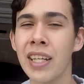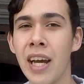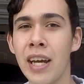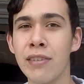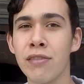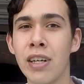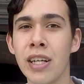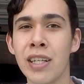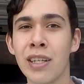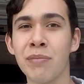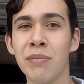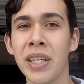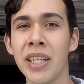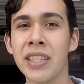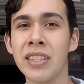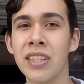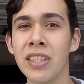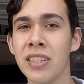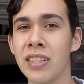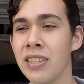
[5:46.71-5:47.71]

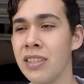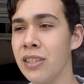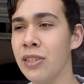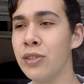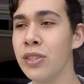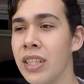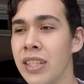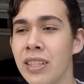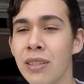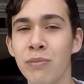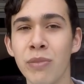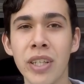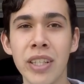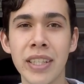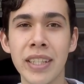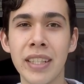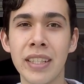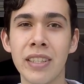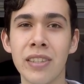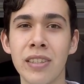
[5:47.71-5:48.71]
recommend just using the money
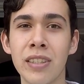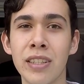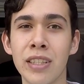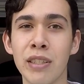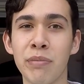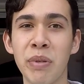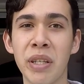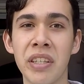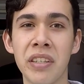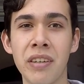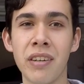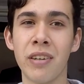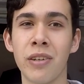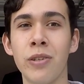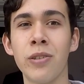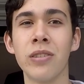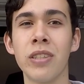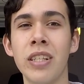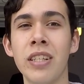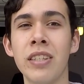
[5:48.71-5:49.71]
that you're gonna spend on a
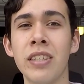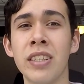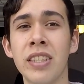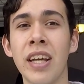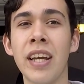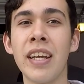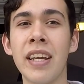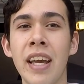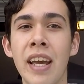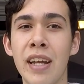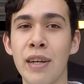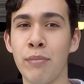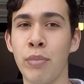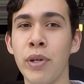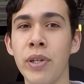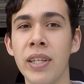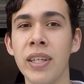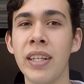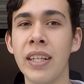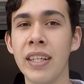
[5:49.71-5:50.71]
cold air intake and
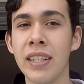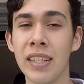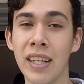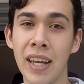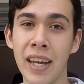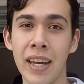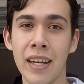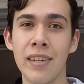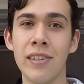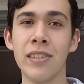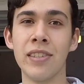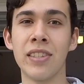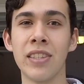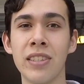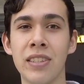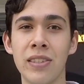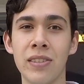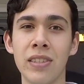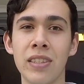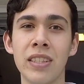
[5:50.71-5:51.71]
put it into headers,
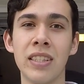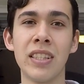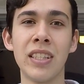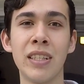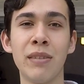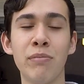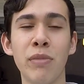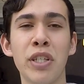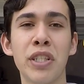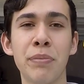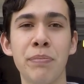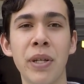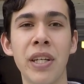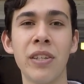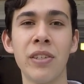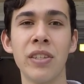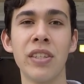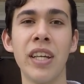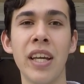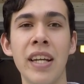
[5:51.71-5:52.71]
because you're gonna see a much
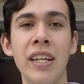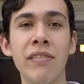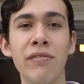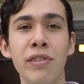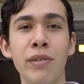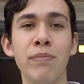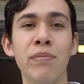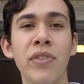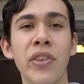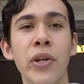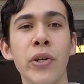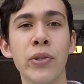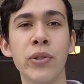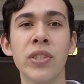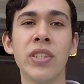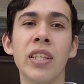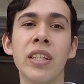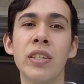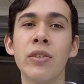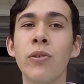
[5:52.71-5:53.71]
better gain from
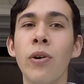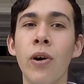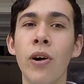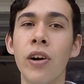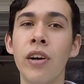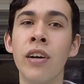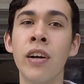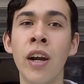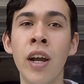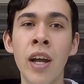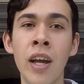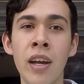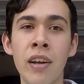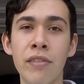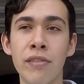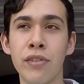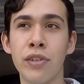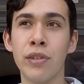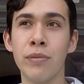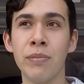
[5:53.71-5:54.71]
those than you are
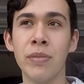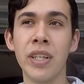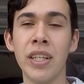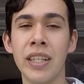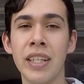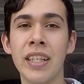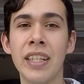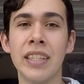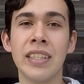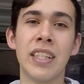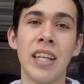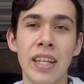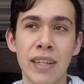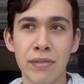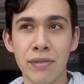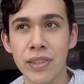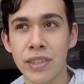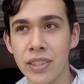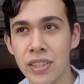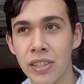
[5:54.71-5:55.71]
from an intake
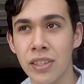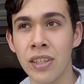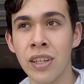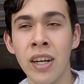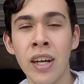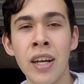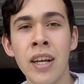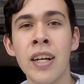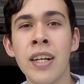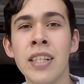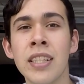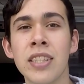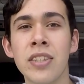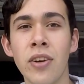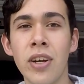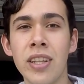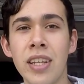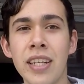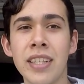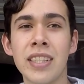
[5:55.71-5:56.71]
filter.
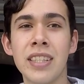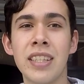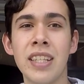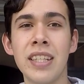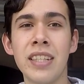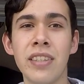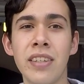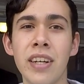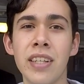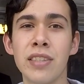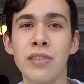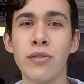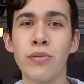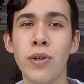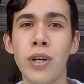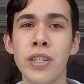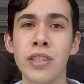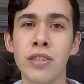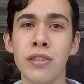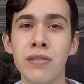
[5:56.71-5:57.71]
So I'd like to thank you guys for
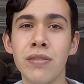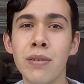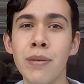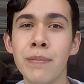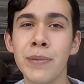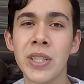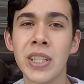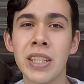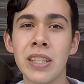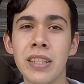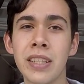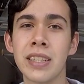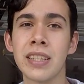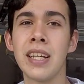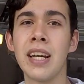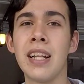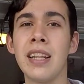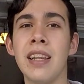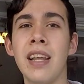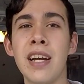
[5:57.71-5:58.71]
watching. Remember to click
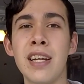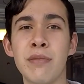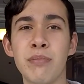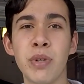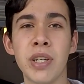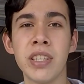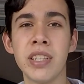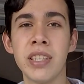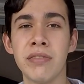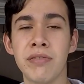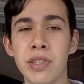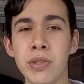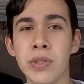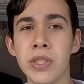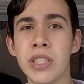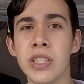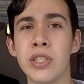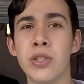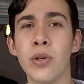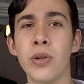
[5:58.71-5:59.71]
that like button if you
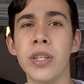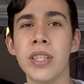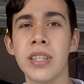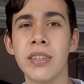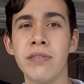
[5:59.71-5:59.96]
enjoyed the